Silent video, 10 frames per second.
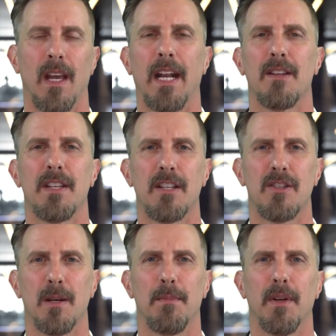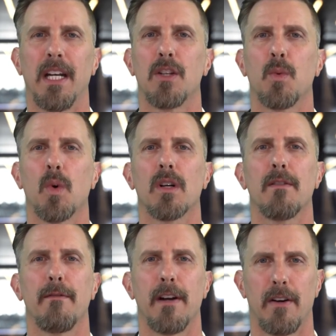And it's that simple, and it's
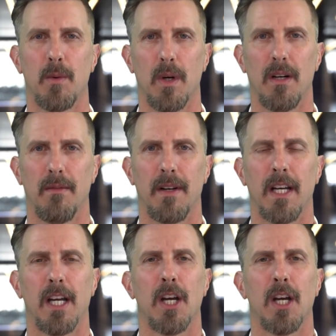worked very well.